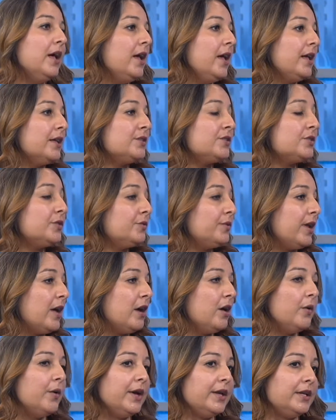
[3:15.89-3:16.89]
And so
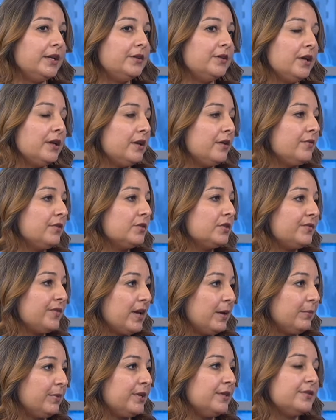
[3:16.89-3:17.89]
now any of those
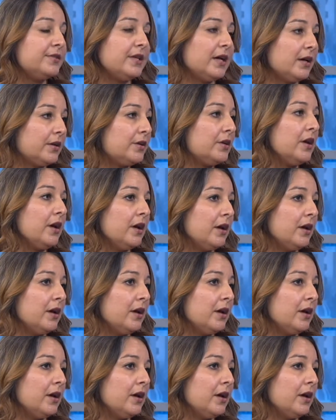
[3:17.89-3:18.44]
families that